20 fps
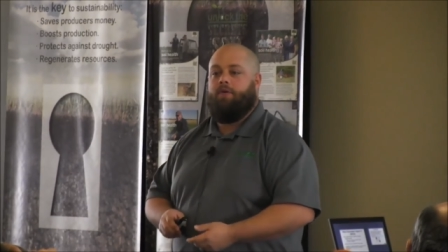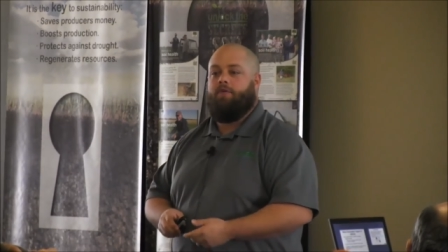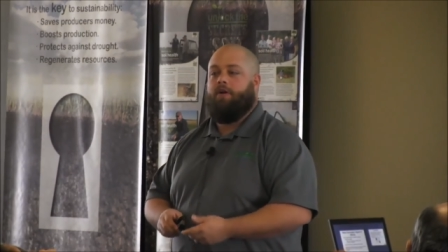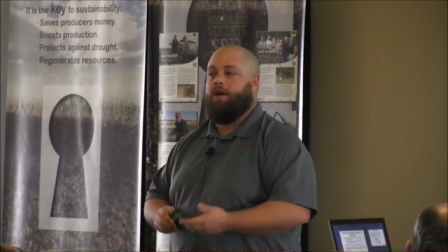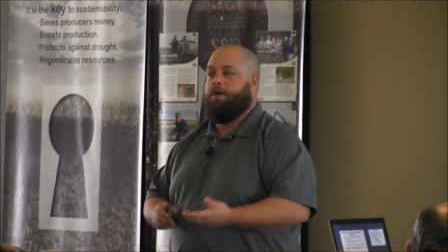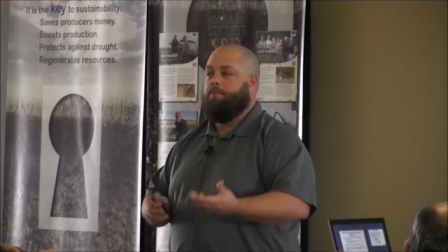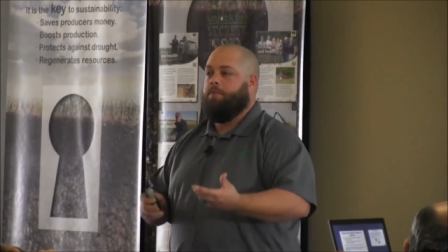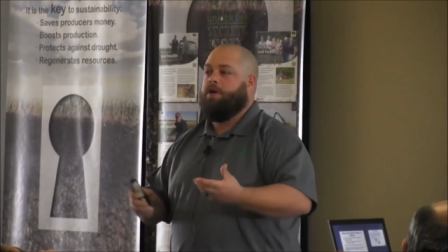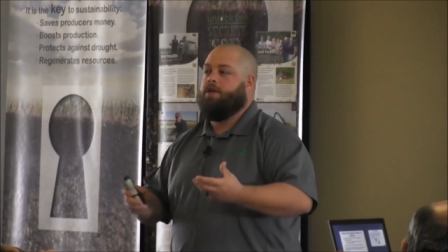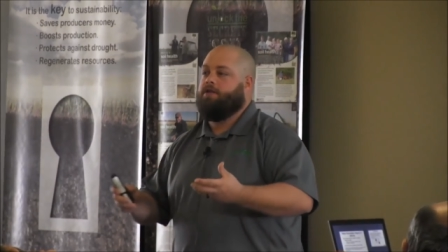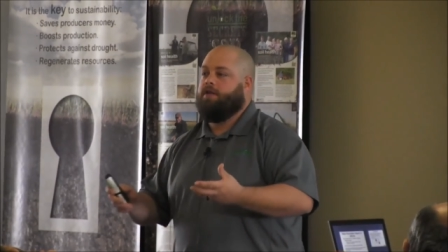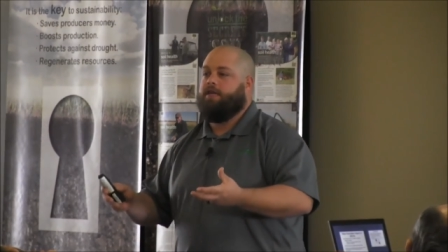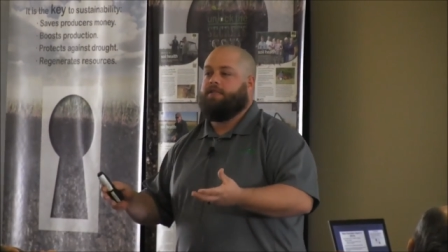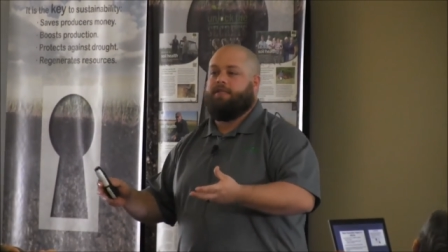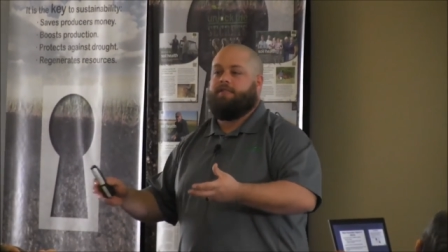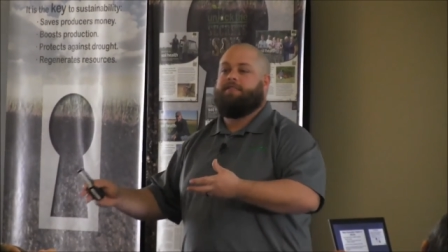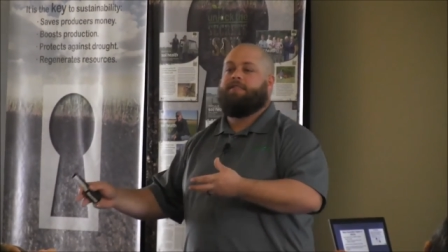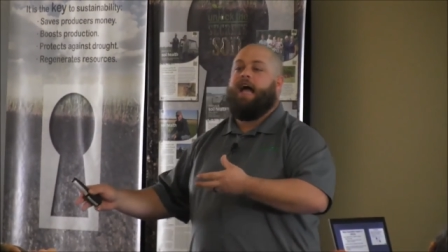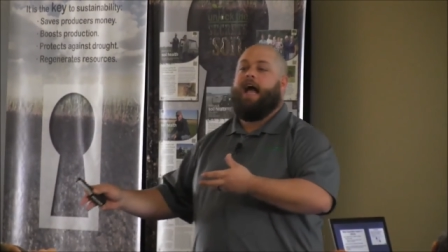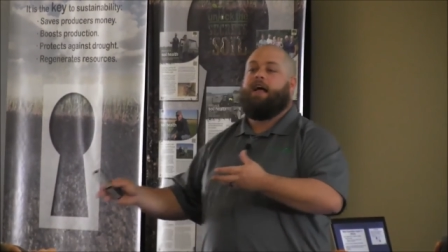Rick, because that's
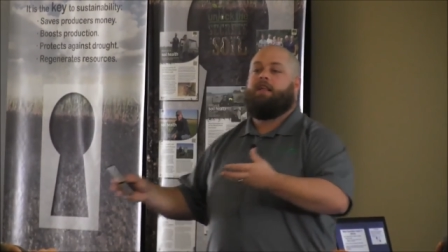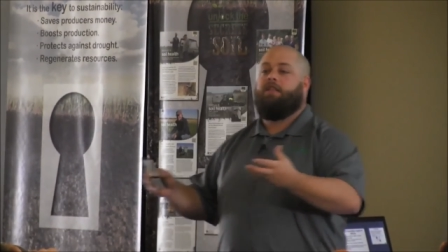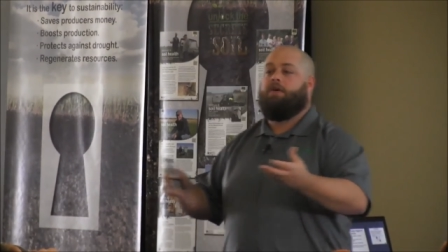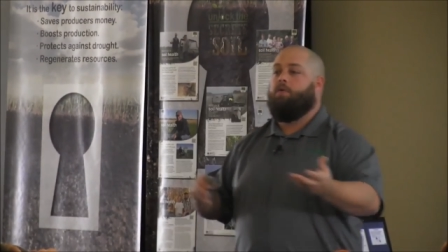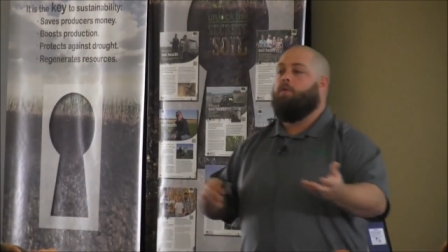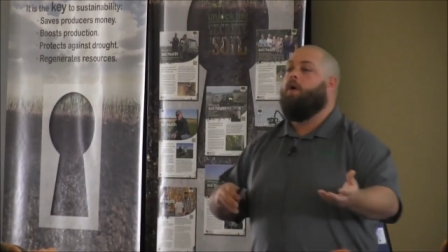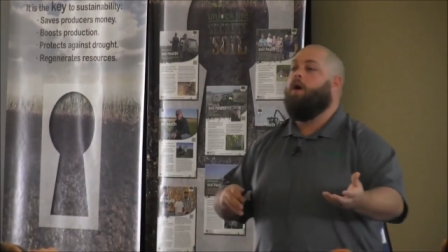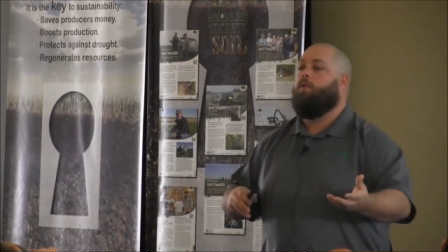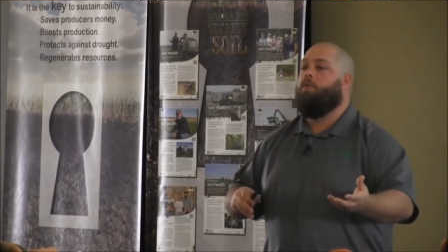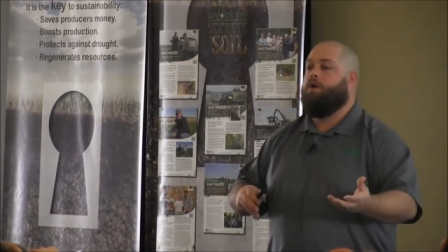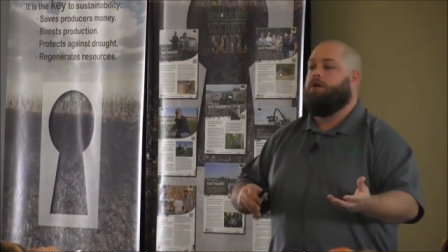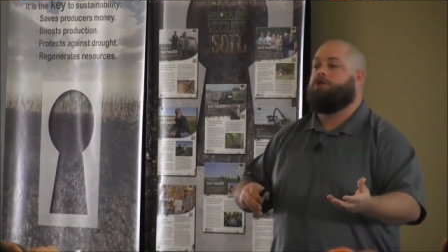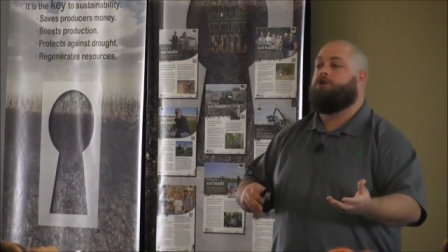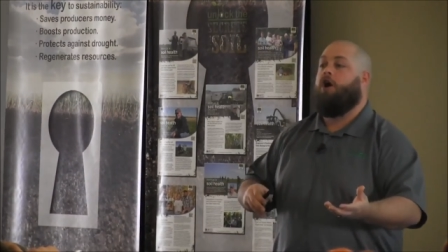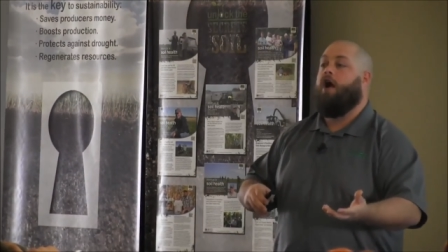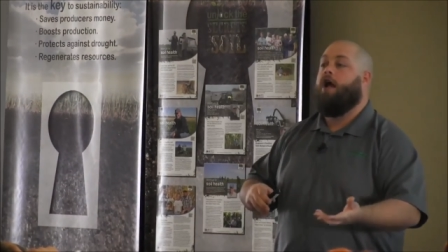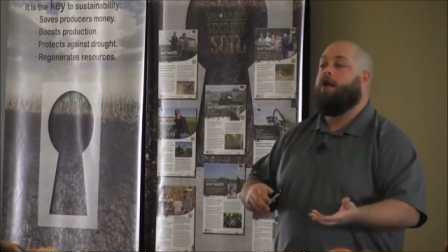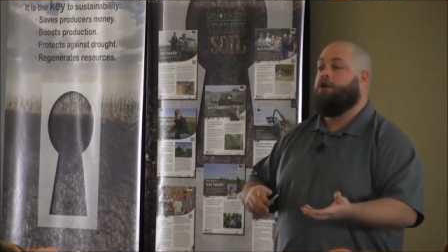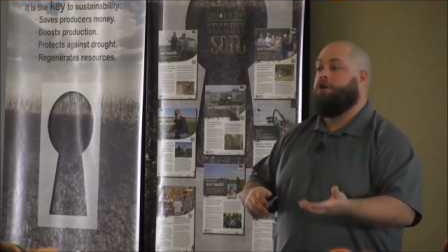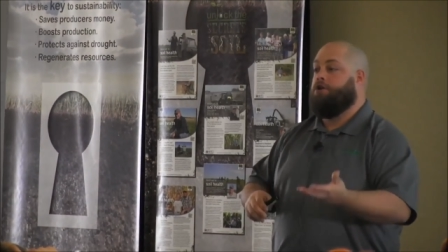exactly what we're
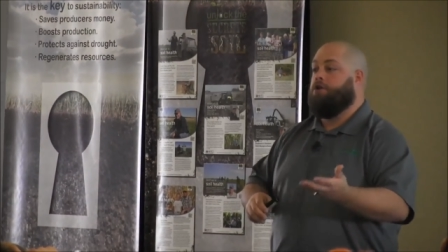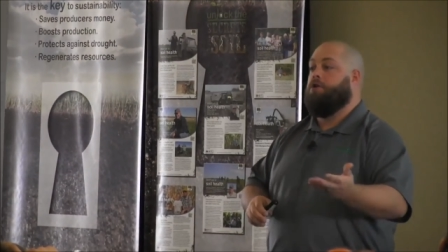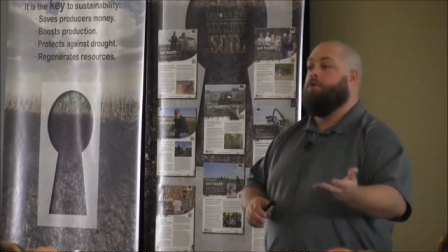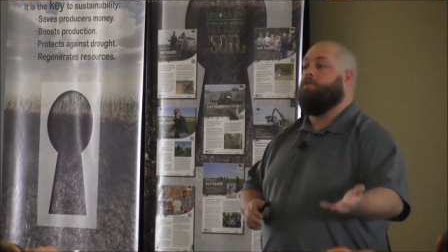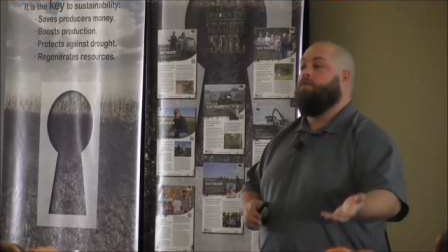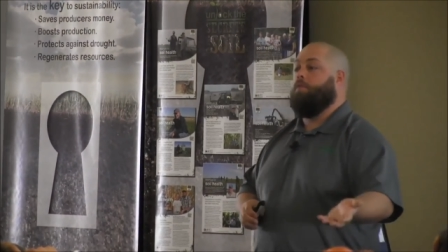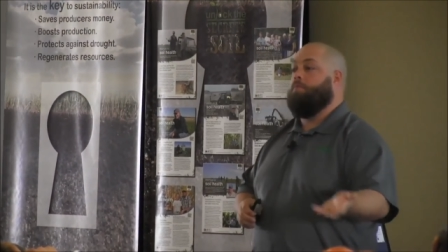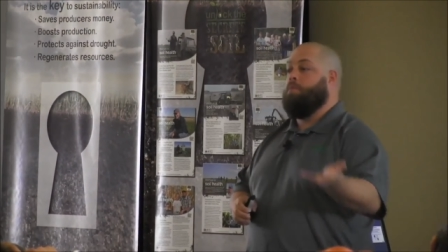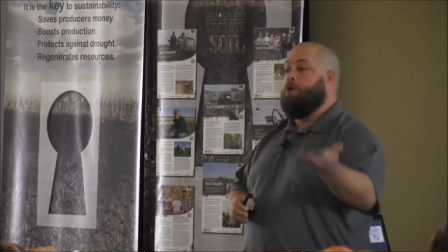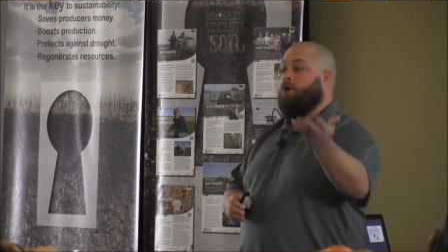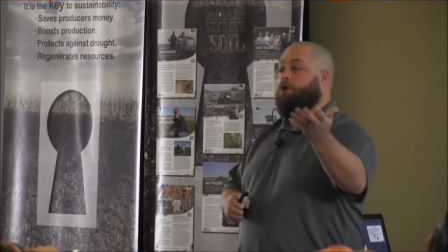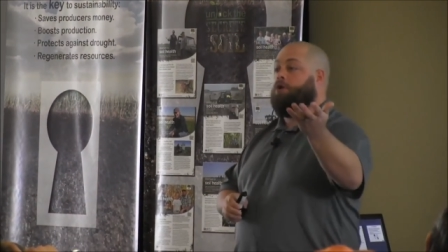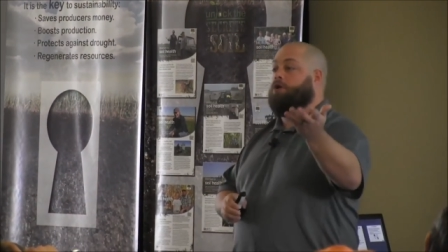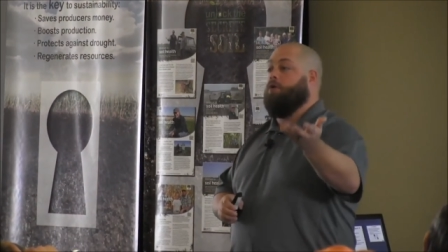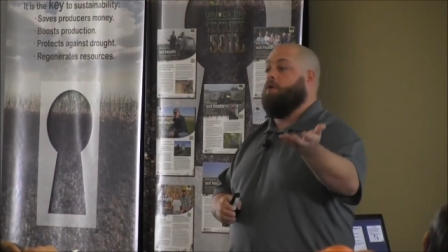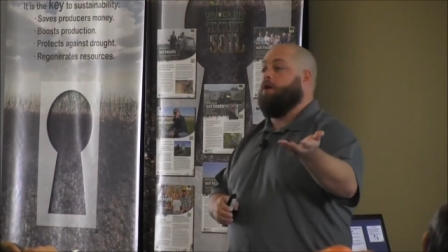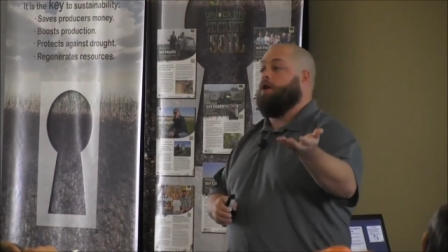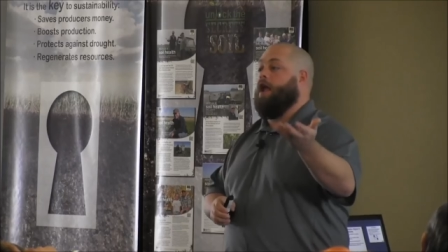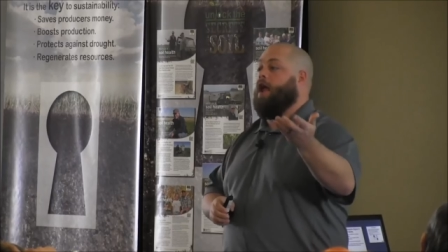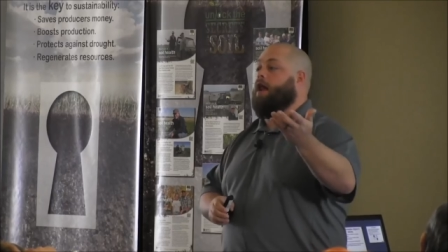trying to do if we're building
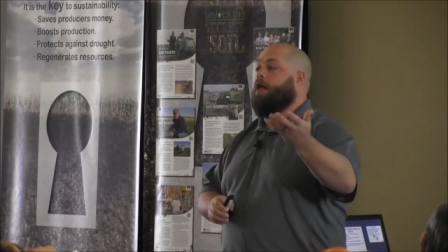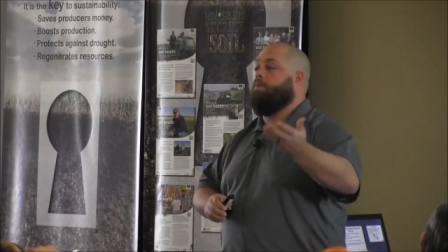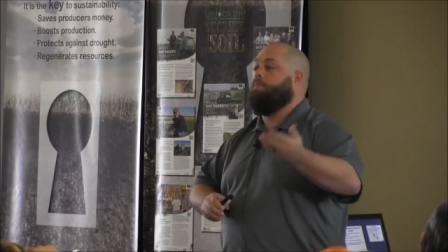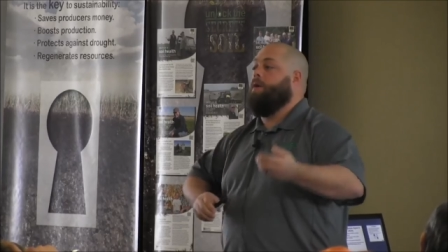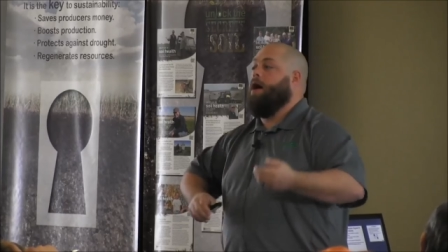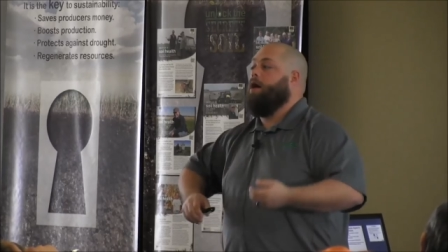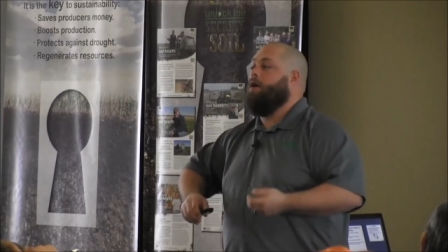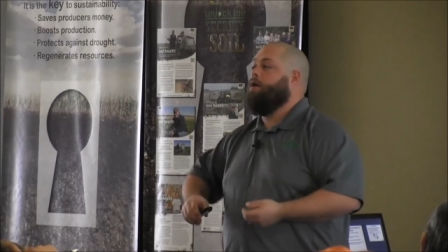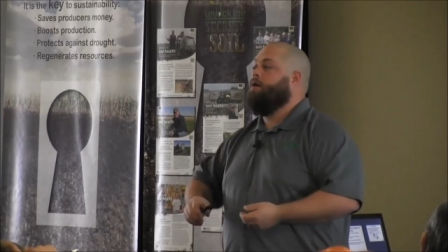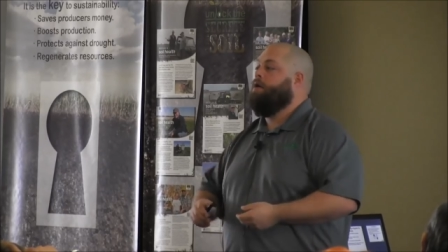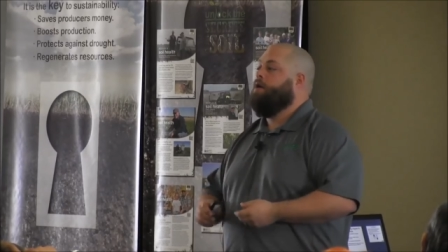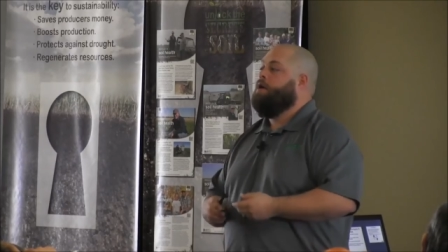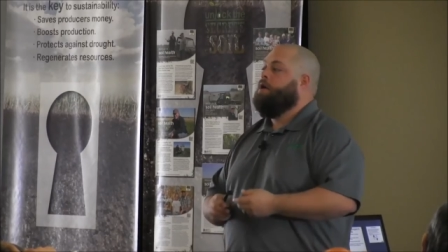organic matter.